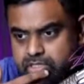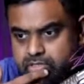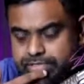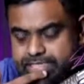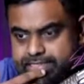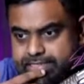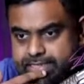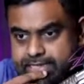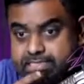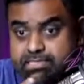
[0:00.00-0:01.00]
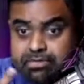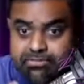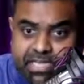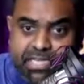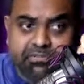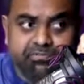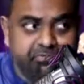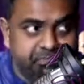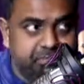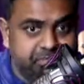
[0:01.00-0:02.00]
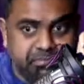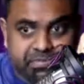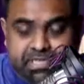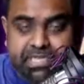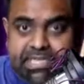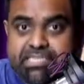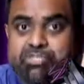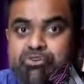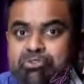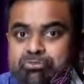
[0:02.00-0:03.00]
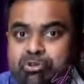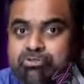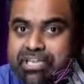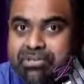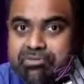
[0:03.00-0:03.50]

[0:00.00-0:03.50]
which can survive the test of the movie.